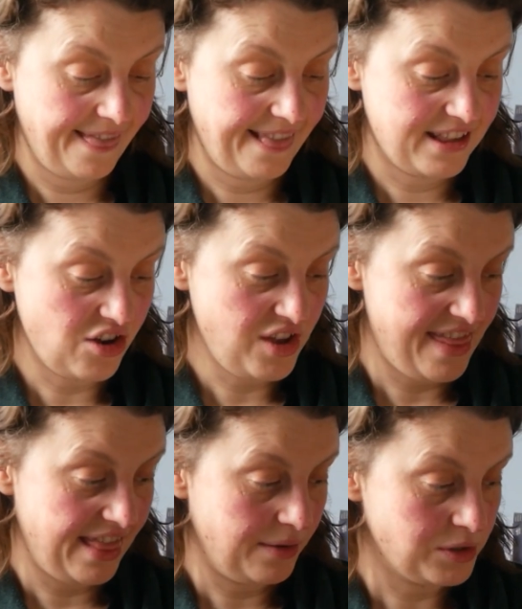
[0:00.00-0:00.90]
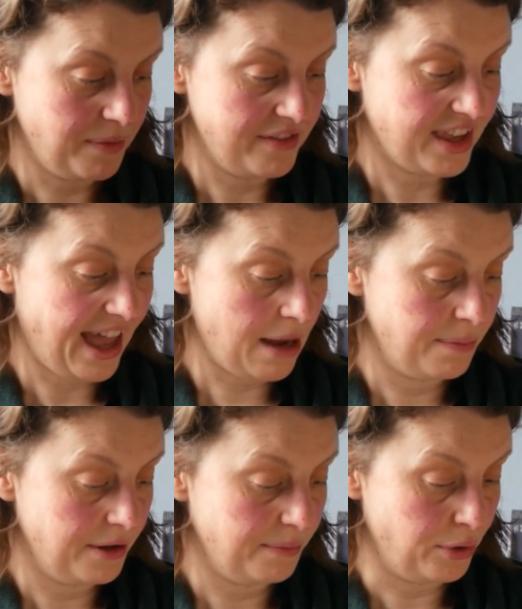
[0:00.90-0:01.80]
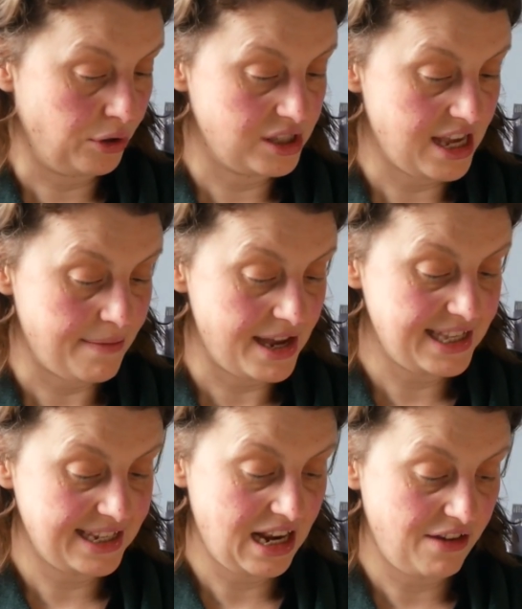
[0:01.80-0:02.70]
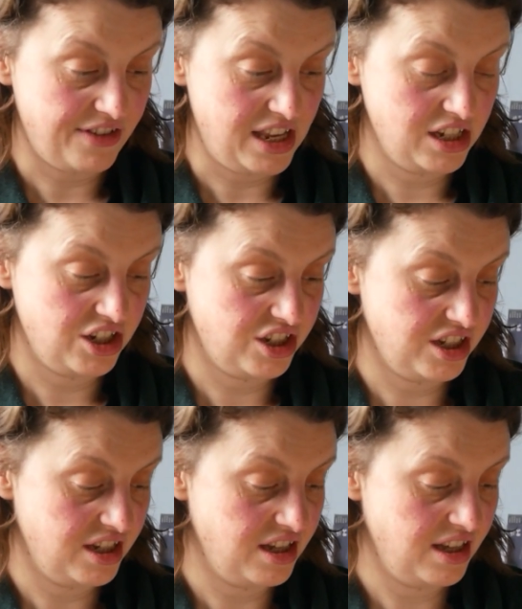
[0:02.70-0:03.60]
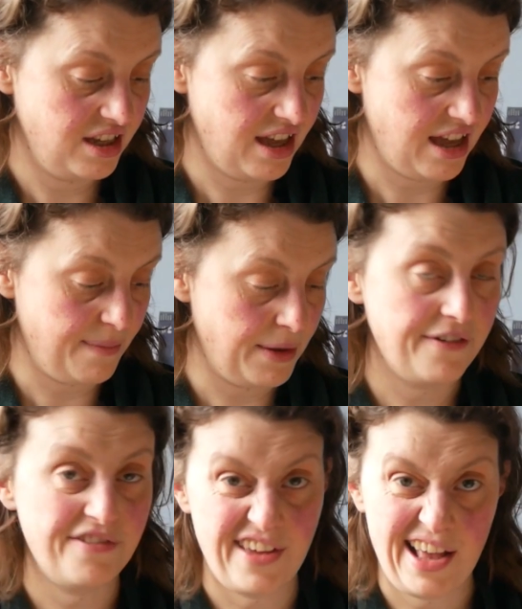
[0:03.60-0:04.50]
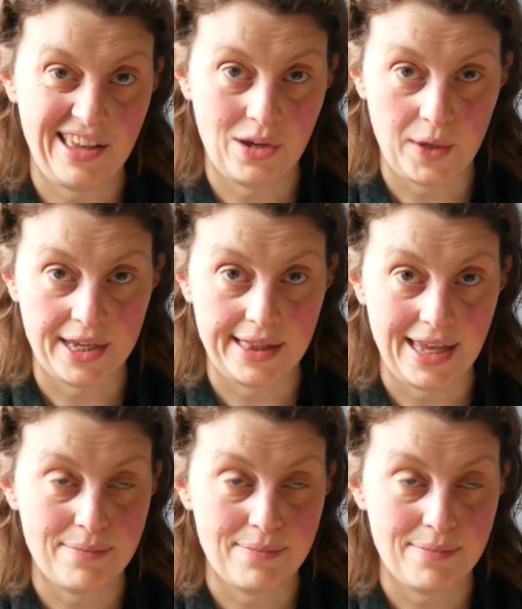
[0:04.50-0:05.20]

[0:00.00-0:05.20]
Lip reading: So yeah, then there was a bit of a gap, but I did get it finished fairly quickly.